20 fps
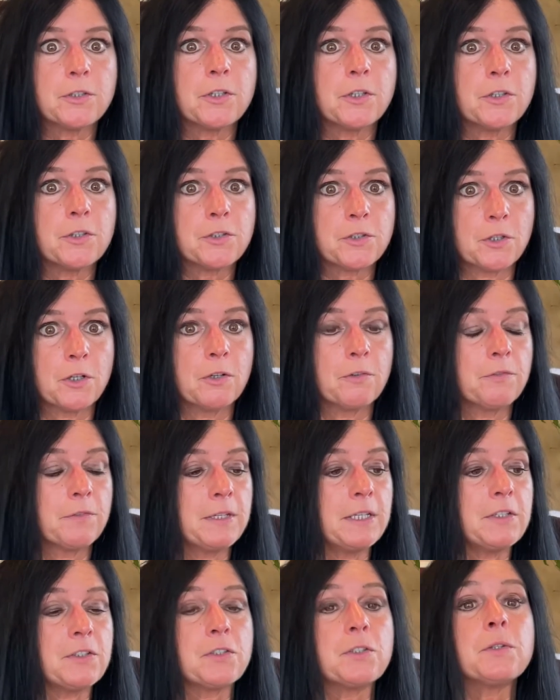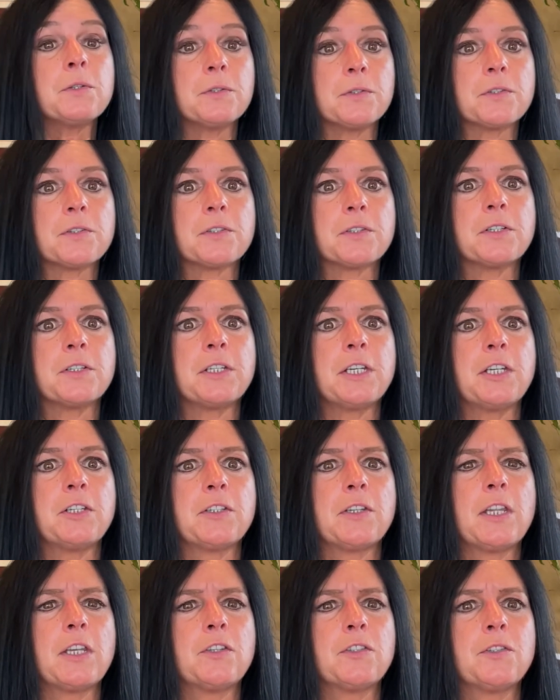to serve these students, to
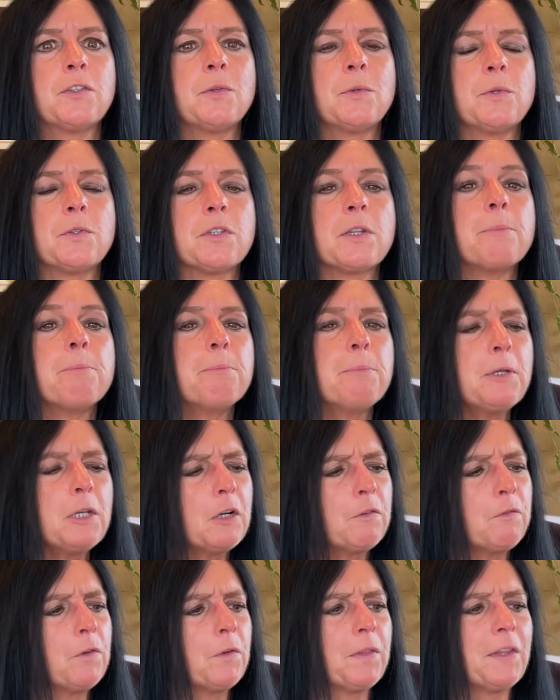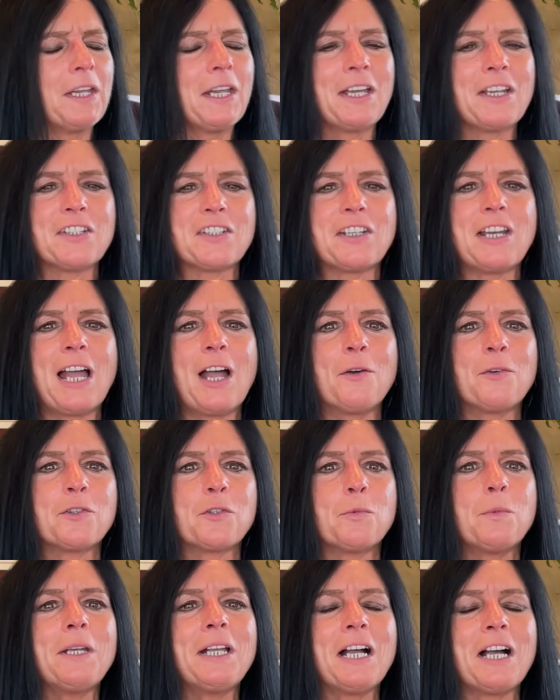teach these students. The beautiful thing is now
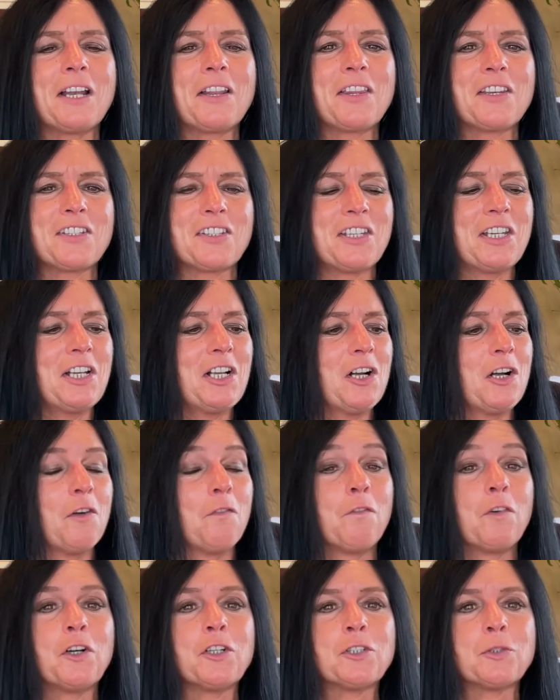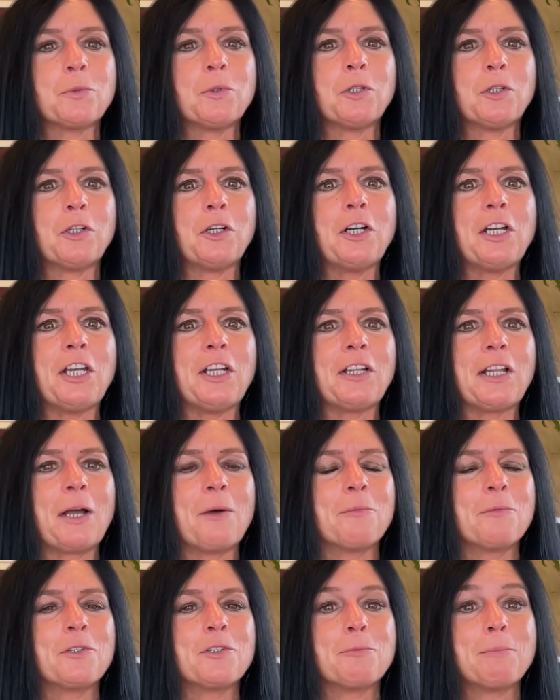is we got this thing called virtual learning
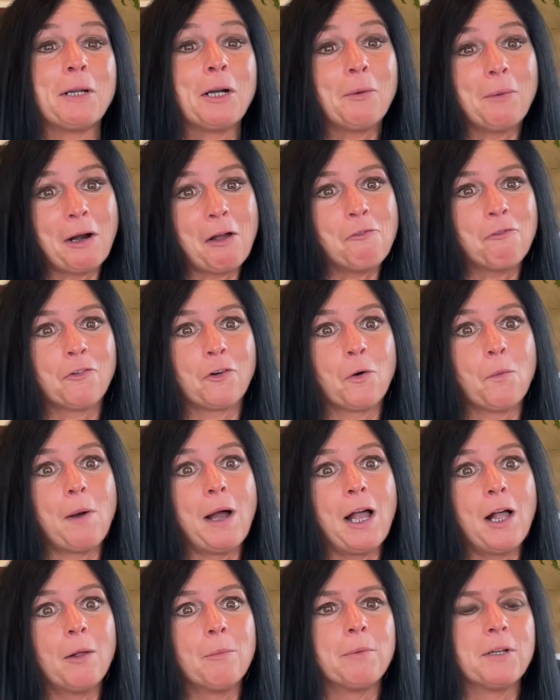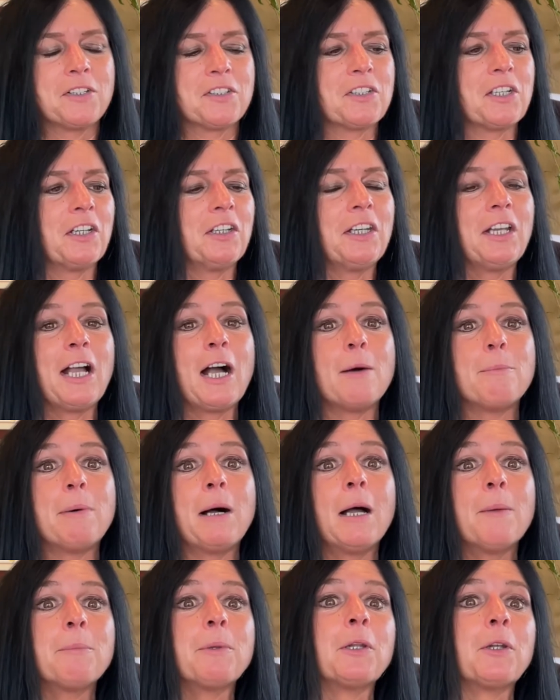that's been around for a while, but suddenly got
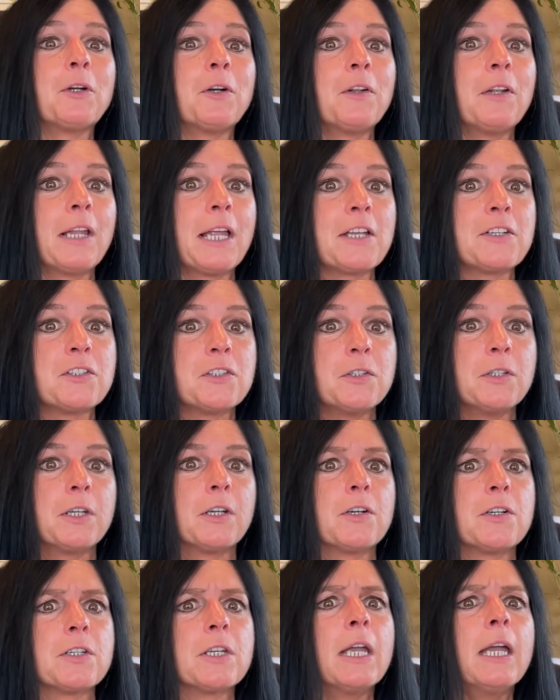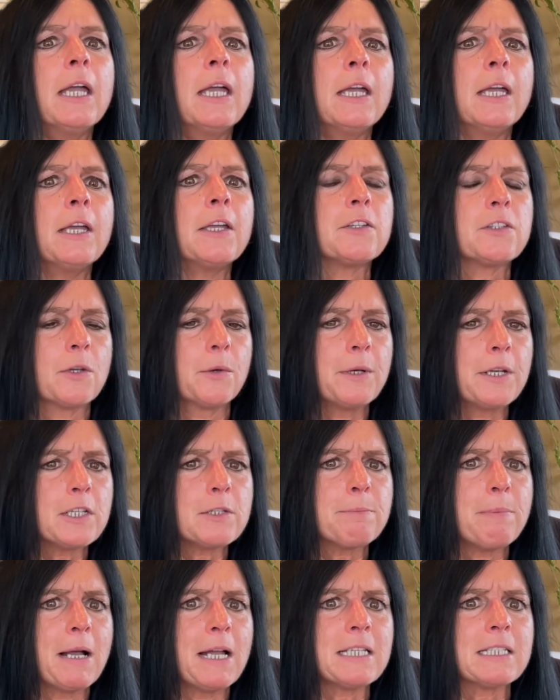popular in the last 2 years. So it is
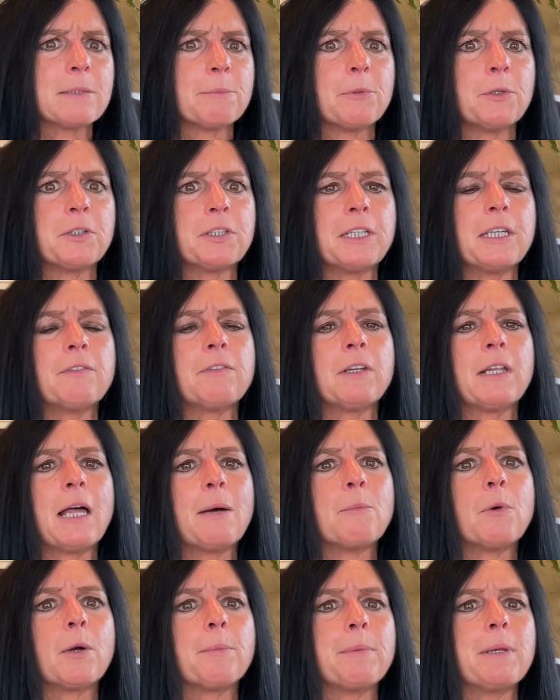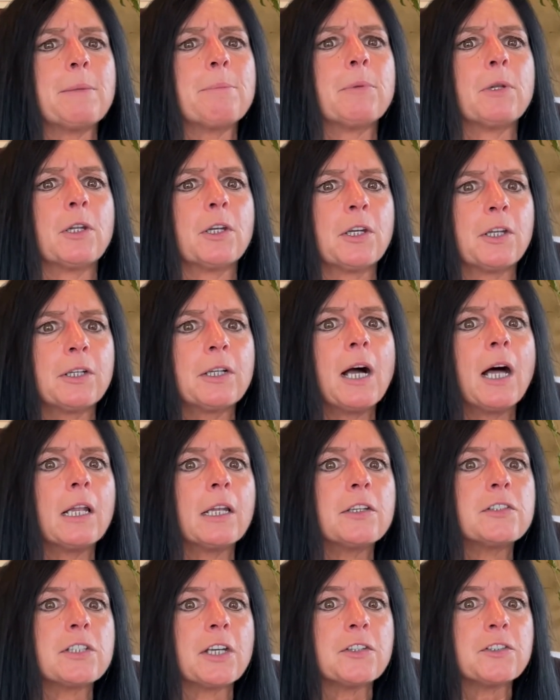possible to give a lot more people a good
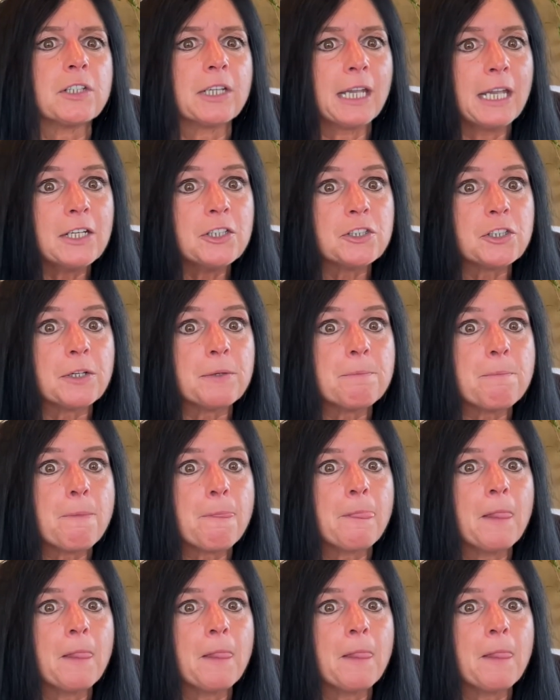college education,